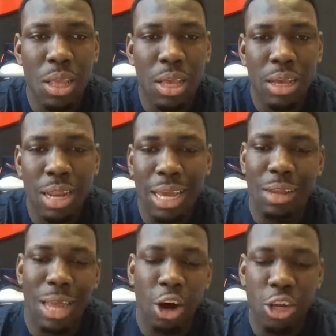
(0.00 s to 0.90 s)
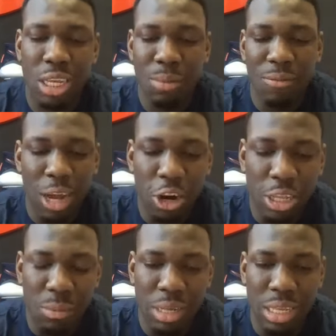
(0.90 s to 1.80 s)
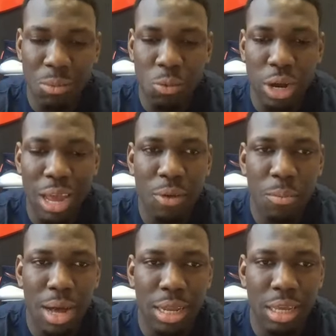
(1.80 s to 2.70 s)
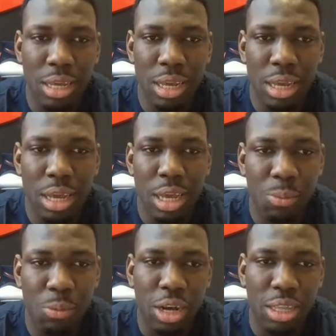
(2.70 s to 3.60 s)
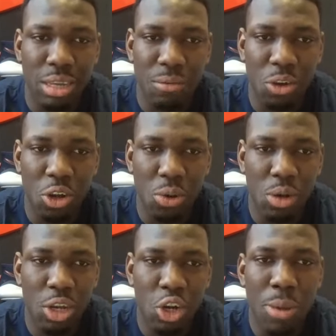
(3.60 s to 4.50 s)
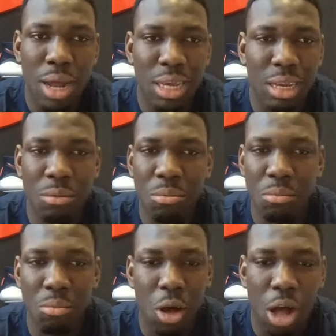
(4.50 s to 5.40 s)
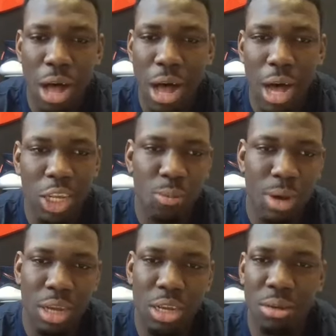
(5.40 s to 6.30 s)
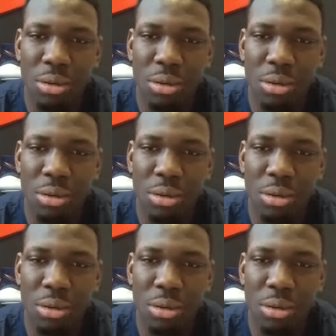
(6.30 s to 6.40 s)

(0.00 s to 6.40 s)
like our team. I feel like our team is a team where everybody is productive, you know. Nobody ball hogs. Nobody,